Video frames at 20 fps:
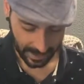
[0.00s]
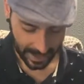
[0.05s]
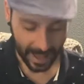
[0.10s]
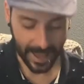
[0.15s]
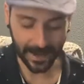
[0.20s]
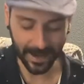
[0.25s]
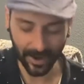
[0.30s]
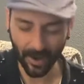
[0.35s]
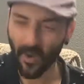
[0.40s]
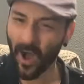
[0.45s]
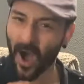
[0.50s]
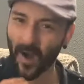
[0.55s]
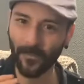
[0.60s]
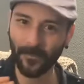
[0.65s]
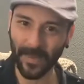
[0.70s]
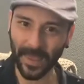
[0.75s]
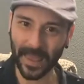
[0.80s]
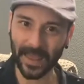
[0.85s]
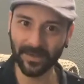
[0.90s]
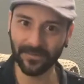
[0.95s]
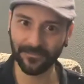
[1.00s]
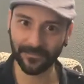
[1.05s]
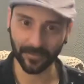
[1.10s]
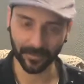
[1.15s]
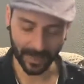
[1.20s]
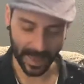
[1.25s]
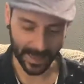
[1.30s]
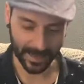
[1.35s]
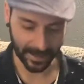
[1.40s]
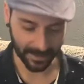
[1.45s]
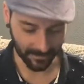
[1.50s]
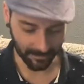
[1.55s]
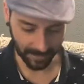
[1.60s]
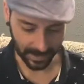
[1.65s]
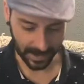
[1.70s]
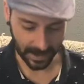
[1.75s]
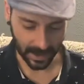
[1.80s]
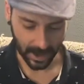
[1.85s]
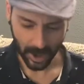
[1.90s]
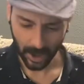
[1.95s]
And I know how painful that can
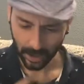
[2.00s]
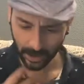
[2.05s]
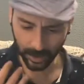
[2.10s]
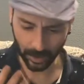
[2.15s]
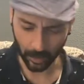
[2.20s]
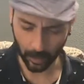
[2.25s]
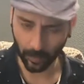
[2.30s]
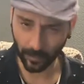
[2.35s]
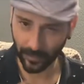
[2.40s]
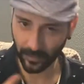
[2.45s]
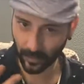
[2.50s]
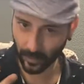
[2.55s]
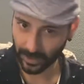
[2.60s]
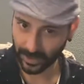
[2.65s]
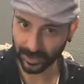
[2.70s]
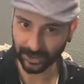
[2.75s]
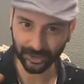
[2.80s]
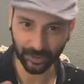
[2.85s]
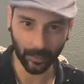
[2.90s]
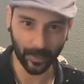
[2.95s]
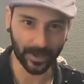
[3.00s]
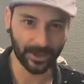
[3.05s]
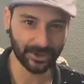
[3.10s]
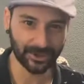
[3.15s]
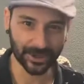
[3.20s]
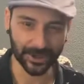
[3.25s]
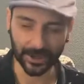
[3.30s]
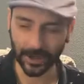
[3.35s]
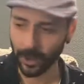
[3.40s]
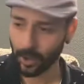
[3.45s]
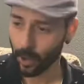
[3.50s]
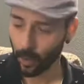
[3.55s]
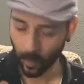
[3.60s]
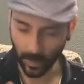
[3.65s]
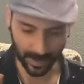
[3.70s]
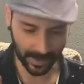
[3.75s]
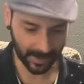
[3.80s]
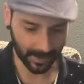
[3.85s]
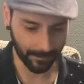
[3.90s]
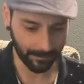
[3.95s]
be to go through a situation
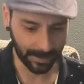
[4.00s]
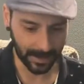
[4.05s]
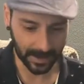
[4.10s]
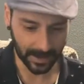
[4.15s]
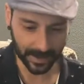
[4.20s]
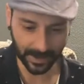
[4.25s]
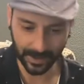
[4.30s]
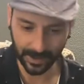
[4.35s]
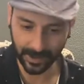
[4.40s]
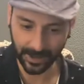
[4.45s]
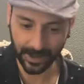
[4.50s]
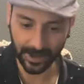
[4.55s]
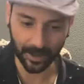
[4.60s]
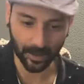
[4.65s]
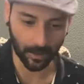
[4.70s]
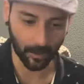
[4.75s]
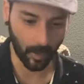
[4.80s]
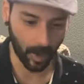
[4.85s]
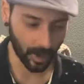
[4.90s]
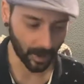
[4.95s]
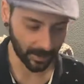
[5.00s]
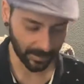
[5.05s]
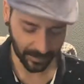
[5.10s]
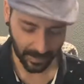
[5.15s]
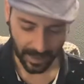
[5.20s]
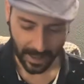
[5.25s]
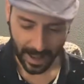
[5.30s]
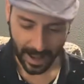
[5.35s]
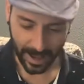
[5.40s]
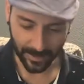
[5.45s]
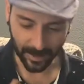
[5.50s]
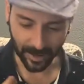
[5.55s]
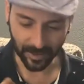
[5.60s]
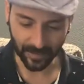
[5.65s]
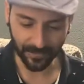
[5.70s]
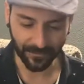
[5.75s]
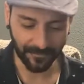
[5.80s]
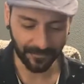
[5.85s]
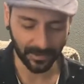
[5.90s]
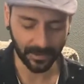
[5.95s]
where somebody doesn't see your worth and then
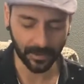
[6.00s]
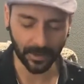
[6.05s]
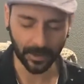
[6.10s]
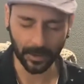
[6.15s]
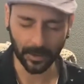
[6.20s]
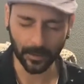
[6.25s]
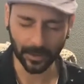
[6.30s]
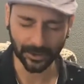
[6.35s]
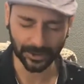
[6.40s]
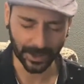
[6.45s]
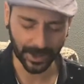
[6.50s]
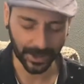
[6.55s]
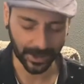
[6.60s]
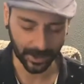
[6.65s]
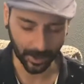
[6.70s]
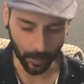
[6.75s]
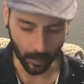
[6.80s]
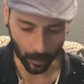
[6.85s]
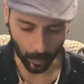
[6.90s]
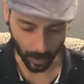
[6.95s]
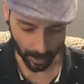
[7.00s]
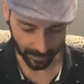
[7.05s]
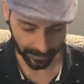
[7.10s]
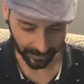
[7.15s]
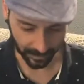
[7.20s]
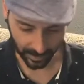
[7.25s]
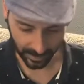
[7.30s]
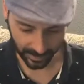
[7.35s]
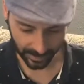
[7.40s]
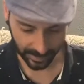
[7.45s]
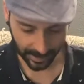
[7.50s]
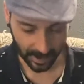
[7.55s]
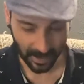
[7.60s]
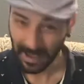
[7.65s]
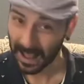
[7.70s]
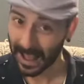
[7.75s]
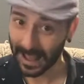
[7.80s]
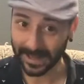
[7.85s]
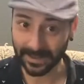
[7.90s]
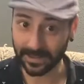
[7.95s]
you feel like you are just so worthless.
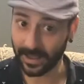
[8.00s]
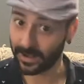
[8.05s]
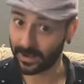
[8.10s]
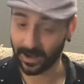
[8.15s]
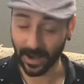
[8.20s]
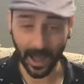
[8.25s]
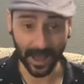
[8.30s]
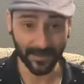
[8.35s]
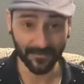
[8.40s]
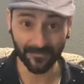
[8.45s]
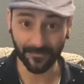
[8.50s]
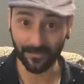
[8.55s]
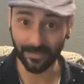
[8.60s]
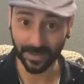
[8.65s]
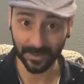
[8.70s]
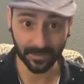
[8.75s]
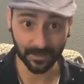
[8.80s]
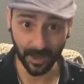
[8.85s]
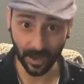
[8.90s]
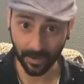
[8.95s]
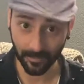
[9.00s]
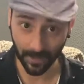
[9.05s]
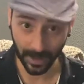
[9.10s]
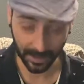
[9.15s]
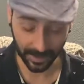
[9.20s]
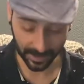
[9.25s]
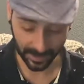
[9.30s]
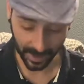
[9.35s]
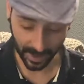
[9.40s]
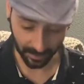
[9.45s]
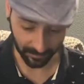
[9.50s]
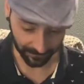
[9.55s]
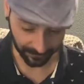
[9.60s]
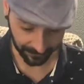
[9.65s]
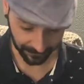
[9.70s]
I get it. I've been there myself.